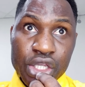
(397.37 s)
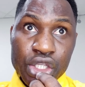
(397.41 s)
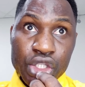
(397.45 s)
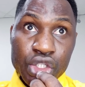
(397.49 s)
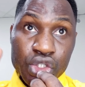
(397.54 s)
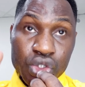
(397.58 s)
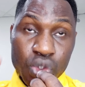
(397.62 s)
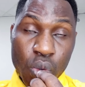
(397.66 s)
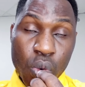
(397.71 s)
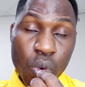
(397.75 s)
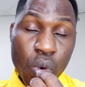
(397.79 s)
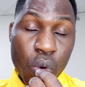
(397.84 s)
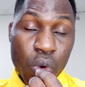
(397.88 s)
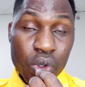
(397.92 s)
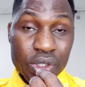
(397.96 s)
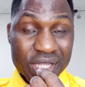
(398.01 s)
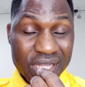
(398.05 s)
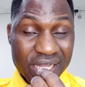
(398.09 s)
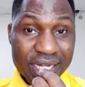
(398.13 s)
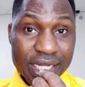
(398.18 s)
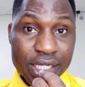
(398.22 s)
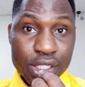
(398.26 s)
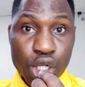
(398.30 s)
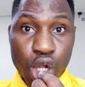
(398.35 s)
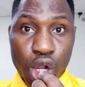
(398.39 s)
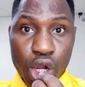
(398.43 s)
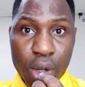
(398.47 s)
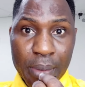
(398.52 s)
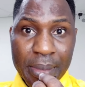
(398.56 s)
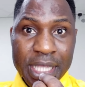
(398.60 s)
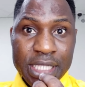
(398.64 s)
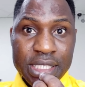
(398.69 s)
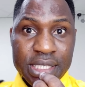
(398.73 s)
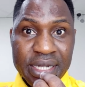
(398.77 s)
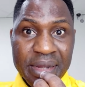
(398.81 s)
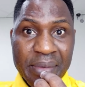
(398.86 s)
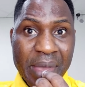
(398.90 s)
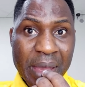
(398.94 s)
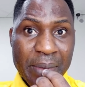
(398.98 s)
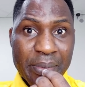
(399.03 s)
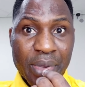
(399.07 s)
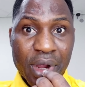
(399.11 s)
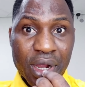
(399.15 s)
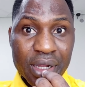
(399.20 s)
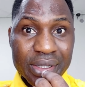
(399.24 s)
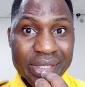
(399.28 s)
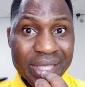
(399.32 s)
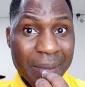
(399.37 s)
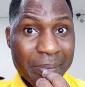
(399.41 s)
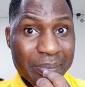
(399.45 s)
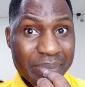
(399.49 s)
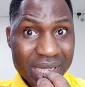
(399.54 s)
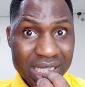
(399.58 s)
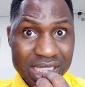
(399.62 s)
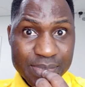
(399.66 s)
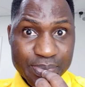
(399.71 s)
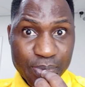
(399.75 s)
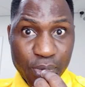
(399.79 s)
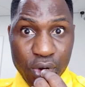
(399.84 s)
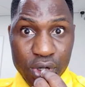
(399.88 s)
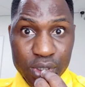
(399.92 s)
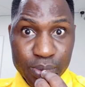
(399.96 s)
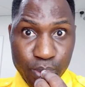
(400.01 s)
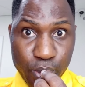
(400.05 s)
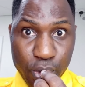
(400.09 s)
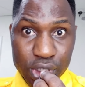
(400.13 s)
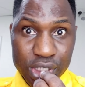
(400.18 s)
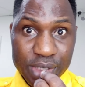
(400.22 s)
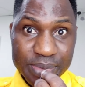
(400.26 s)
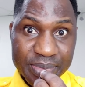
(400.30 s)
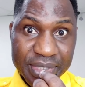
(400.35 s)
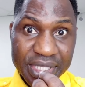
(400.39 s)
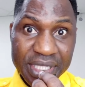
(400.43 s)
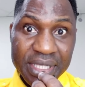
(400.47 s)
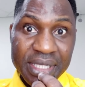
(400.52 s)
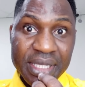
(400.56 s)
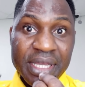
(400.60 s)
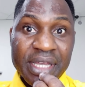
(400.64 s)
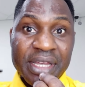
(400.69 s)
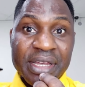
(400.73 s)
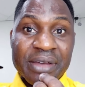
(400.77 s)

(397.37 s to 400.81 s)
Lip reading: two or three documents. Remember, your passport must be